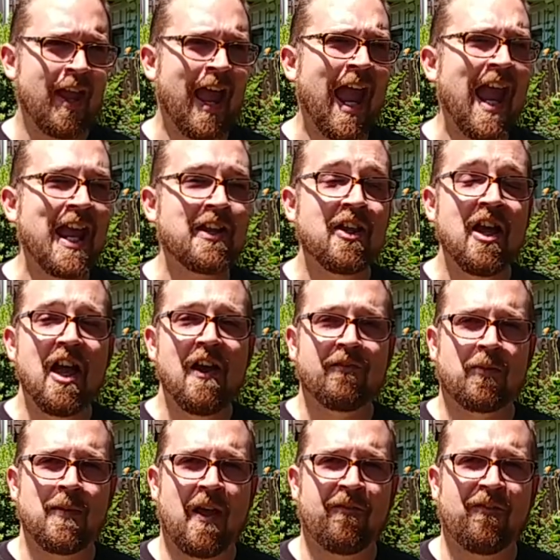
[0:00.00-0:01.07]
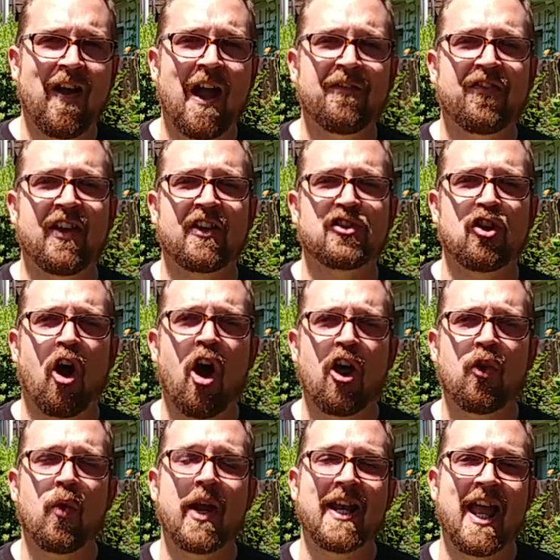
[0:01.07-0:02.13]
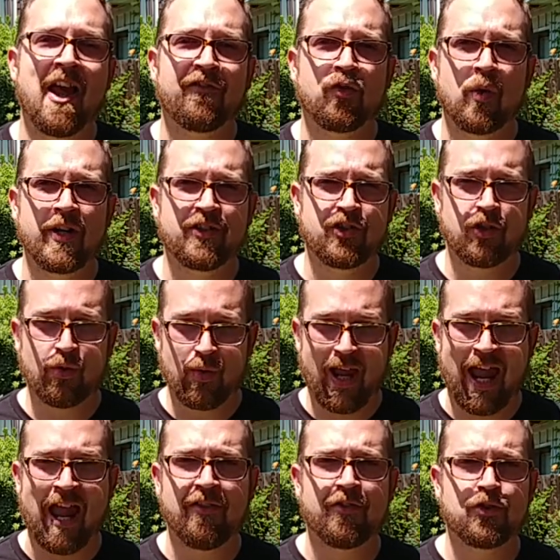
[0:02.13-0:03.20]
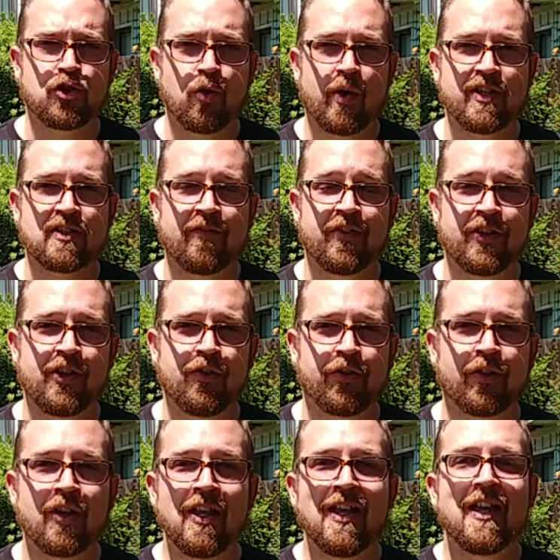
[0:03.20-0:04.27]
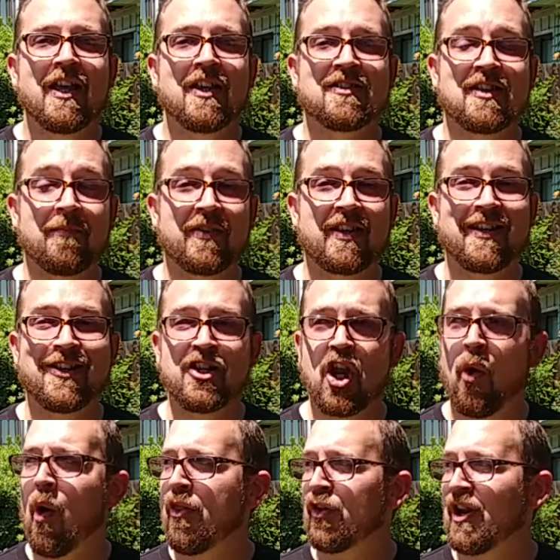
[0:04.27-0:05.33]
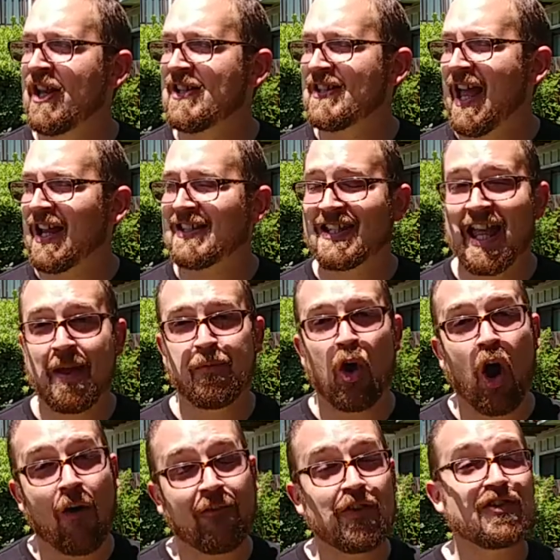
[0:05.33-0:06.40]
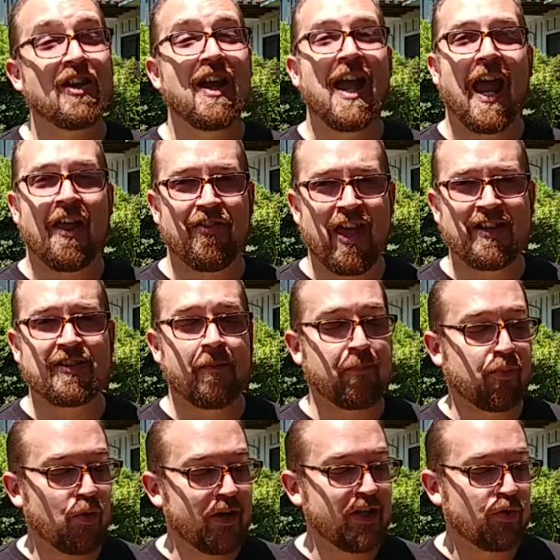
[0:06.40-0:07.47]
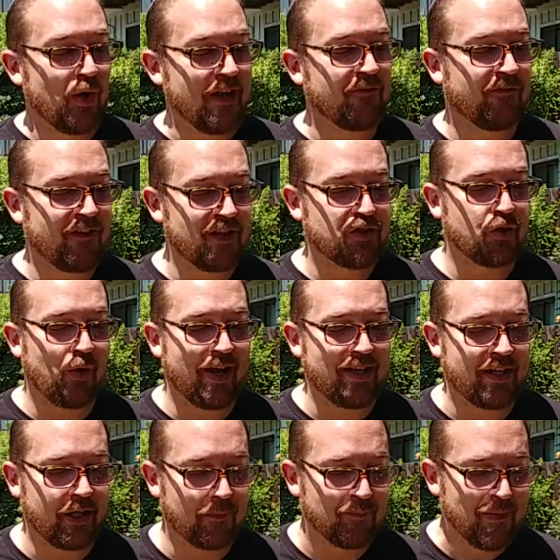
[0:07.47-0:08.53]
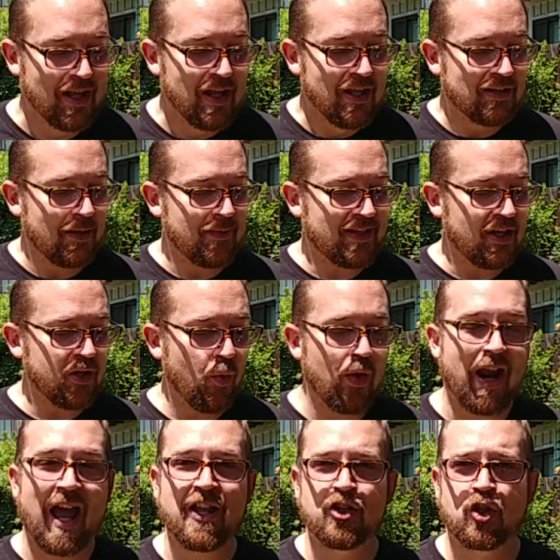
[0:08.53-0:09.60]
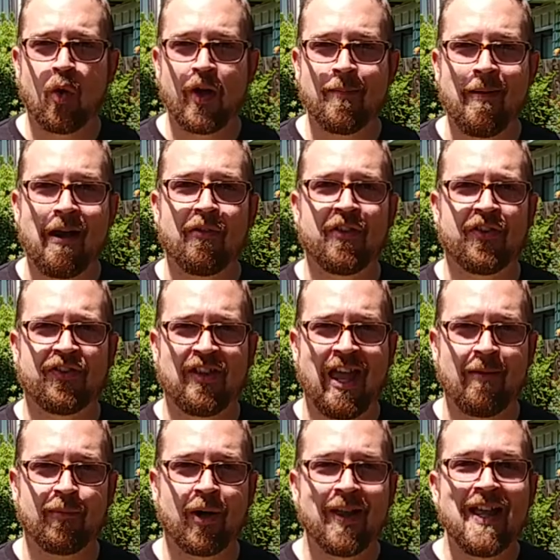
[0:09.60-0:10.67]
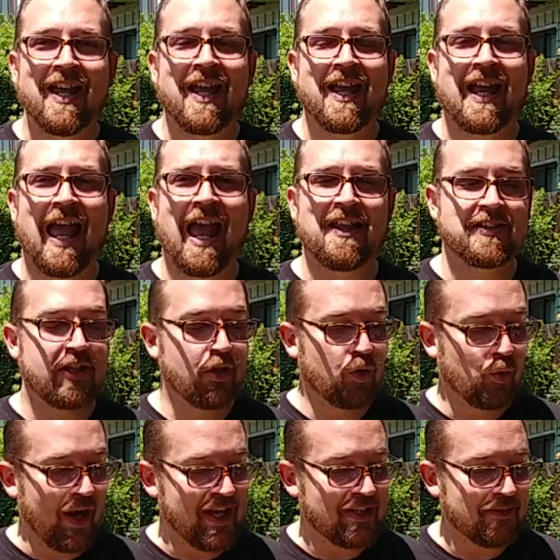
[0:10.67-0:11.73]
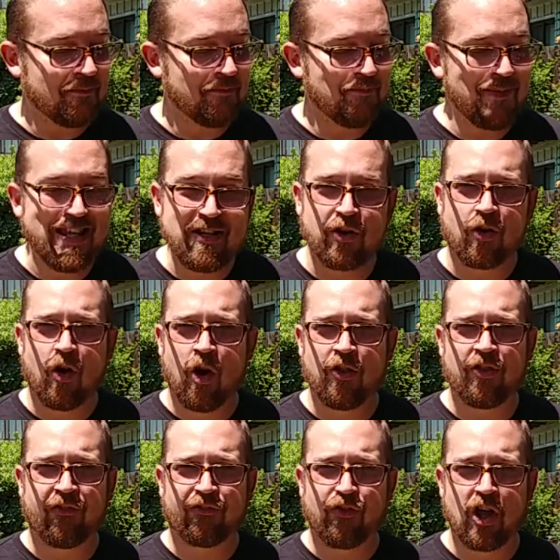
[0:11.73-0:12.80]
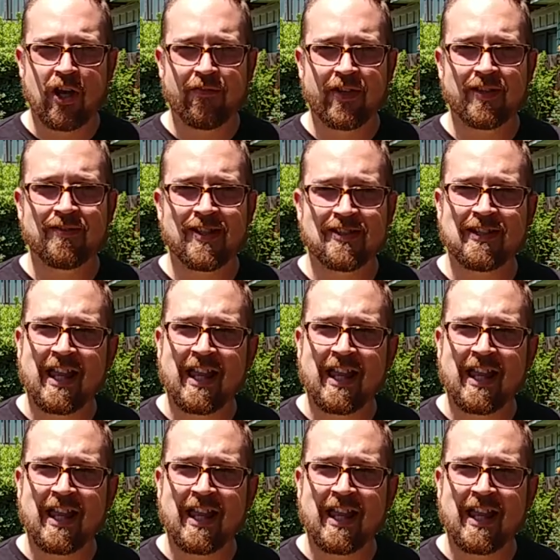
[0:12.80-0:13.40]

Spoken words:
and from f5.6 all the way to f22 at the choice of the user, is something that no other Instax camera offers, and that's a pretty great feature right here. Let me tell you what I enjoy about this camera. It has a great meter on the front of it, this